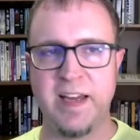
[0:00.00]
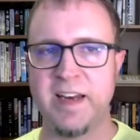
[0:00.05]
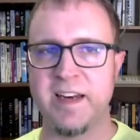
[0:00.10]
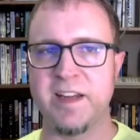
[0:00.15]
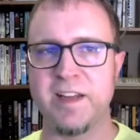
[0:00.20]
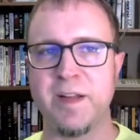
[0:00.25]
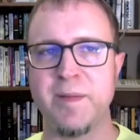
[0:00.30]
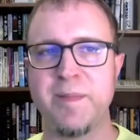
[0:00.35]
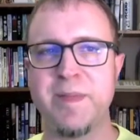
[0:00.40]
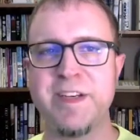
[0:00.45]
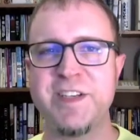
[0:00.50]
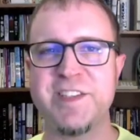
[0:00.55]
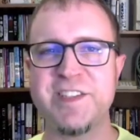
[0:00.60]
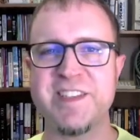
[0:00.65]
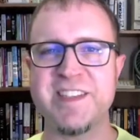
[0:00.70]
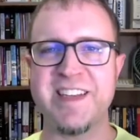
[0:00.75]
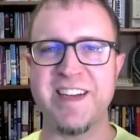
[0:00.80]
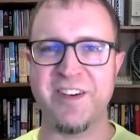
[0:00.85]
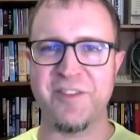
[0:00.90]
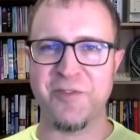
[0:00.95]
Now let me just
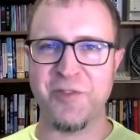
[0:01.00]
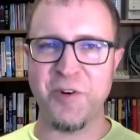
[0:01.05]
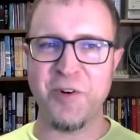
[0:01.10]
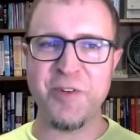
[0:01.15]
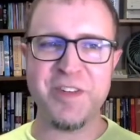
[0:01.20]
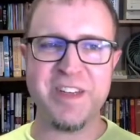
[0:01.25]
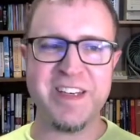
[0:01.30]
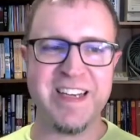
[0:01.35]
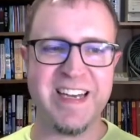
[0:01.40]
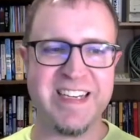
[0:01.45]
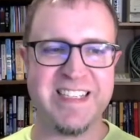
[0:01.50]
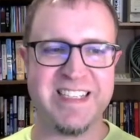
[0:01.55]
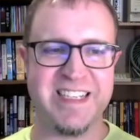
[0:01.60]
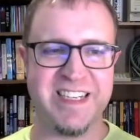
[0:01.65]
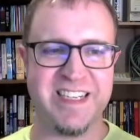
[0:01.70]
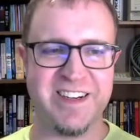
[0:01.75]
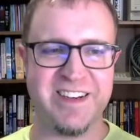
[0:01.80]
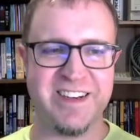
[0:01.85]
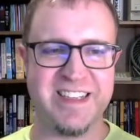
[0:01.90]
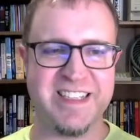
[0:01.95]
roll the dice
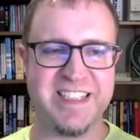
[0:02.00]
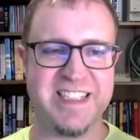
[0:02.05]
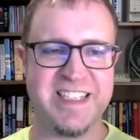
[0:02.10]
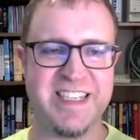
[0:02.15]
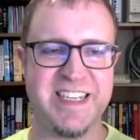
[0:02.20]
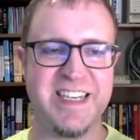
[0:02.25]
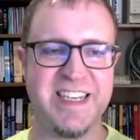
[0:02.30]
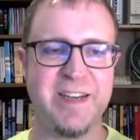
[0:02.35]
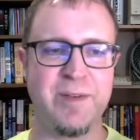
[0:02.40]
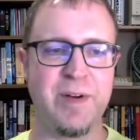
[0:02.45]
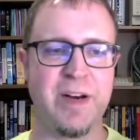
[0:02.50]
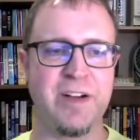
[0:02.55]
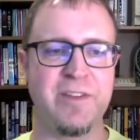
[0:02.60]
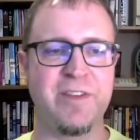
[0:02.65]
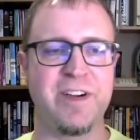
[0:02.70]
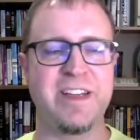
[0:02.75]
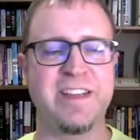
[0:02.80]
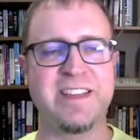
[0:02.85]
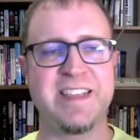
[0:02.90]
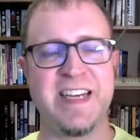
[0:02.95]
here and see when I
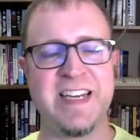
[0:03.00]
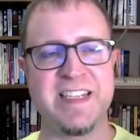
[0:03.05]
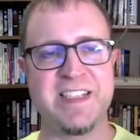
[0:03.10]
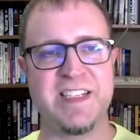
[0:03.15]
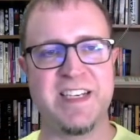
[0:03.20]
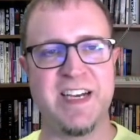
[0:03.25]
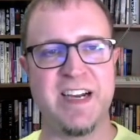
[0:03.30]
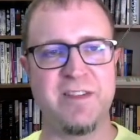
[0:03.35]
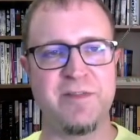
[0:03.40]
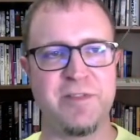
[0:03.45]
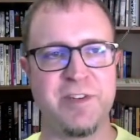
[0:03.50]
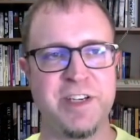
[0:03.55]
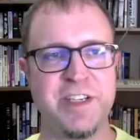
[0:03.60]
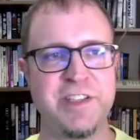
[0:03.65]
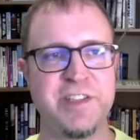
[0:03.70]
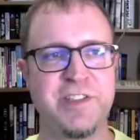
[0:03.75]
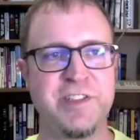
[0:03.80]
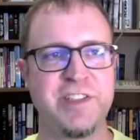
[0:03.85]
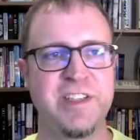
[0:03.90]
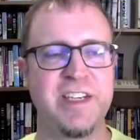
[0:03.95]
run test
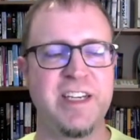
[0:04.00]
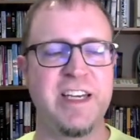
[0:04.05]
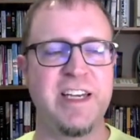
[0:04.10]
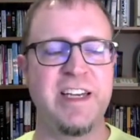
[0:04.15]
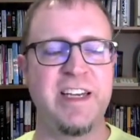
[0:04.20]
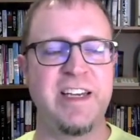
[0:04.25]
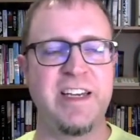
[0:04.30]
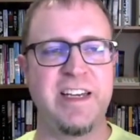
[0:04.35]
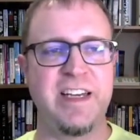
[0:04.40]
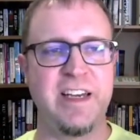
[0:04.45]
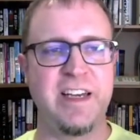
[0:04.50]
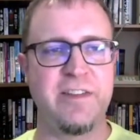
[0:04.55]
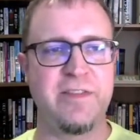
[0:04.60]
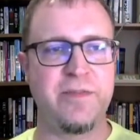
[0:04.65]
coverage if